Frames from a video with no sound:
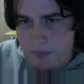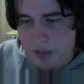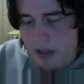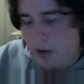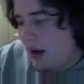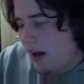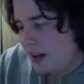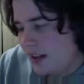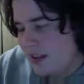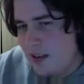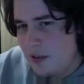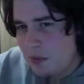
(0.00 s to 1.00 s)
and
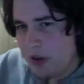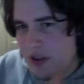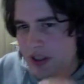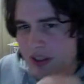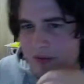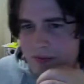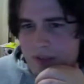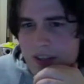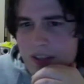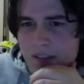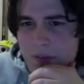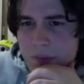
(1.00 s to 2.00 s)
continued watching
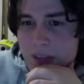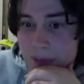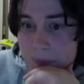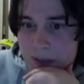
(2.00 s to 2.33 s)
things with him